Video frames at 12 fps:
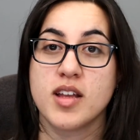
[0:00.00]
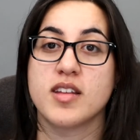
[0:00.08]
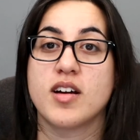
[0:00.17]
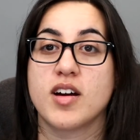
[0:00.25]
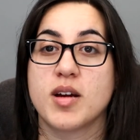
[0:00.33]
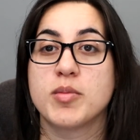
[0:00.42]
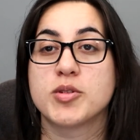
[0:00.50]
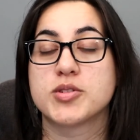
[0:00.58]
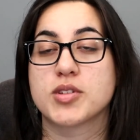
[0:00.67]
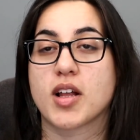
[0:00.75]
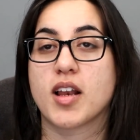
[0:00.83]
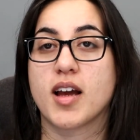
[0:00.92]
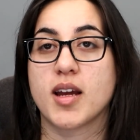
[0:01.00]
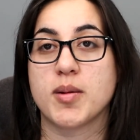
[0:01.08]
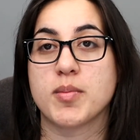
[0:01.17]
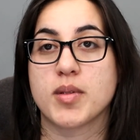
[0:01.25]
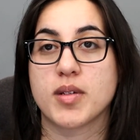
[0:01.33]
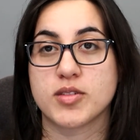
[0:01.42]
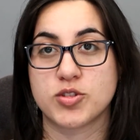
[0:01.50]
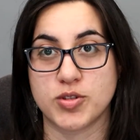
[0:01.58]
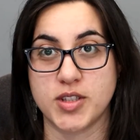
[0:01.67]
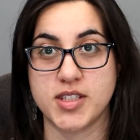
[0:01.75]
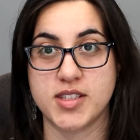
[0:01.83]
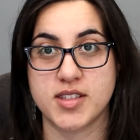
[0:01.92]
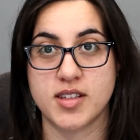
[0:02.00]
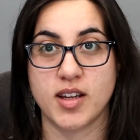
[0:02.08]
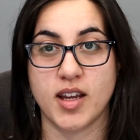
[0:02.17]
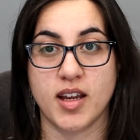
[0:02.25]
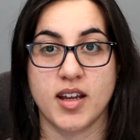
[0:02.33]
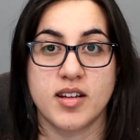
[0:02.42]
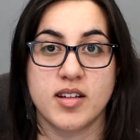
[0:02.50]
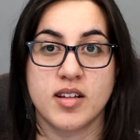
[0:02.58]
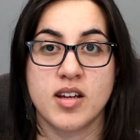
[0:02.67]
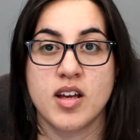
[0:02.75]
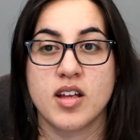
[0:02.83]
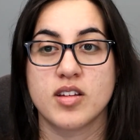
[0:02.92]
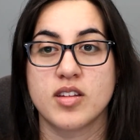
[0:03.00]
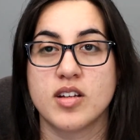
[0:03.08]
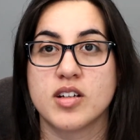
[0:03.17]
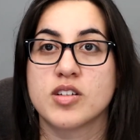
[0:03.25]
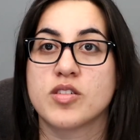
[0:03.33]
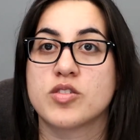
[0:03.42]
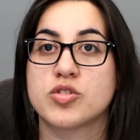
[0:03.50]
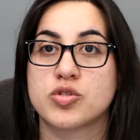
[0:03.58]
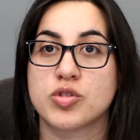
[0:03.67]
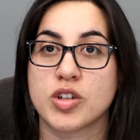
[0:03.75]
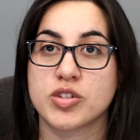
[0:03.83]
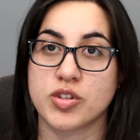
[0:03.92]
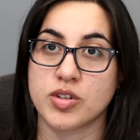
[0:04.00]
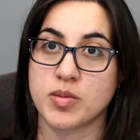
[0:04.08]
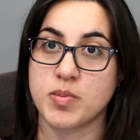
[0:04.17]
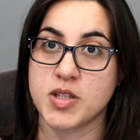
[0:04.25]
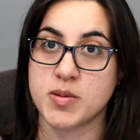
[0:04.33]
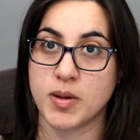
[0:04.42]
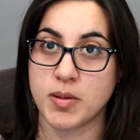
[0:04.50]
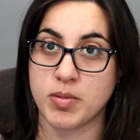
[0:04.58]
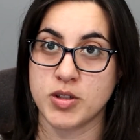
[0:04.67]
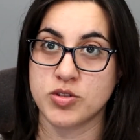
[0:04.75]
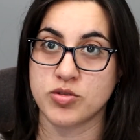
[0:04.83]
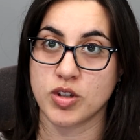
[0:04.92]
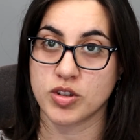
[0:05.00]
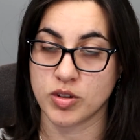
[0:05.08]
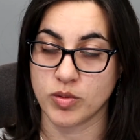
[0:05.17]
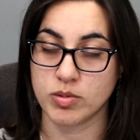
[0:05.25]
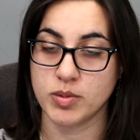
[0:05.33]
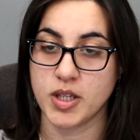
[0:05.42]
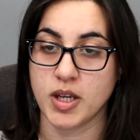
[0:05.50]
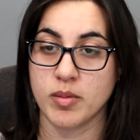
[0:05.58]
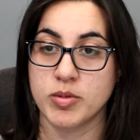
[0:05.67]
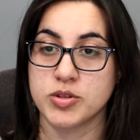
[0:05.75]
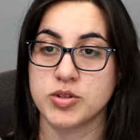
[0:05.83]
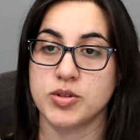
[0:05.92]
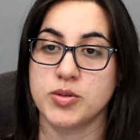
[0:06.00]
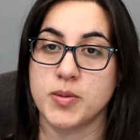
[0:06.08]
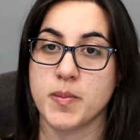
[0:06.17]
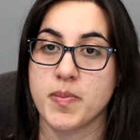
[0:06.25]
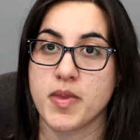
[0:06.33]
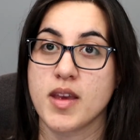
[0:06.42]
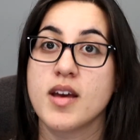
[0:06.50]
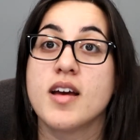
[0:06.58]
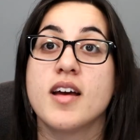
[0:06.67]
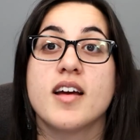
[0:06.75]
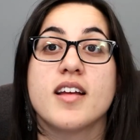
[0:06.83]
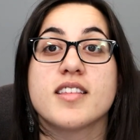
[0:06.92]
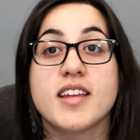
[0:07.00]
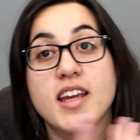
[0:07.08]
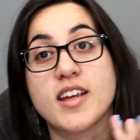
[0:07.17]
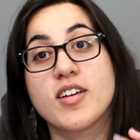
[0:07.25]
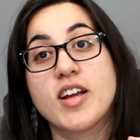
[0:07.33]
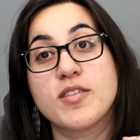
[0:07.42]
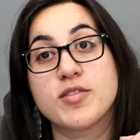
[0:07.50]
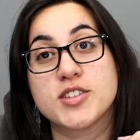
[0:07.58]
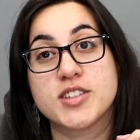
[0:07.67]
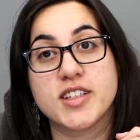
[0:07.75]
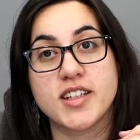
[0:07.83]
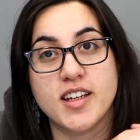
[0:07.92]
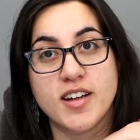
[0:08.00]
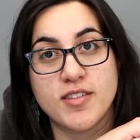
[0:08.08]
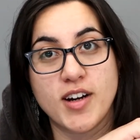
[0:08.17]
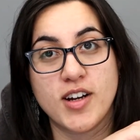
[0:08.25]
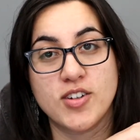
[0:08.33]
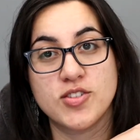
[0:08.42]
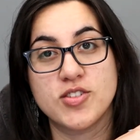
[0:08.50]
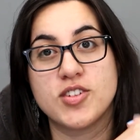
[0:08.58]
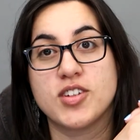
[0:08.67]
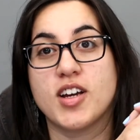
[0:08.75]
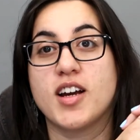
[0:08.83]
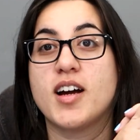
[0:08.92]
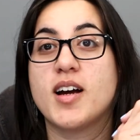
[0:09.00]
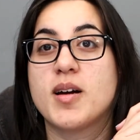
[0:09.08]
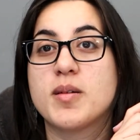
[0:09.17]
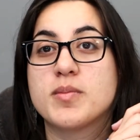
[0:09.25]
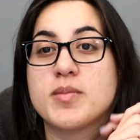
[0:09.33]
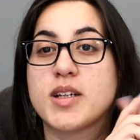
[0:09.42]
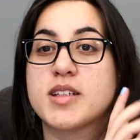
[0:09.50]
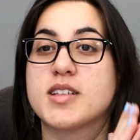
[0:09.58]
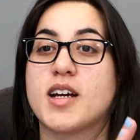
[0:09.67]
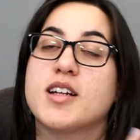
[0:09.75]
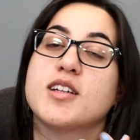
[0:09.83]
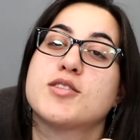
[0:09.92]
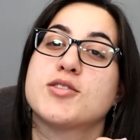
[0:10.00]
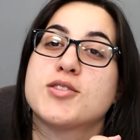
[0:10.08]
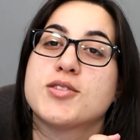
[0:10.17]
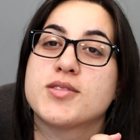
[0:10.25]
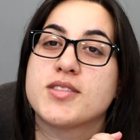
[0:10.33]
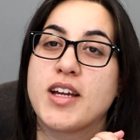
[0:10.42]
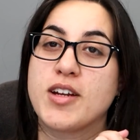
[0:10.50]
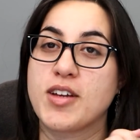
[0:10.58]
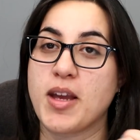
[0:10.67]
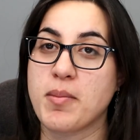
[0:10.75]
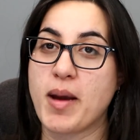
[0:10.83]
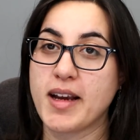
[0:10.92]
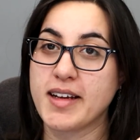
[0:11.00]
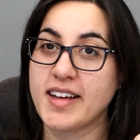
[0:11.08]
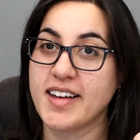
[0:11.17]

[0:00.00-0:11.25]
that are able to climb trees, and the structure, the piece by piece structure we'll be able to do. Thank you again for sticking around. I'm excited that you came back,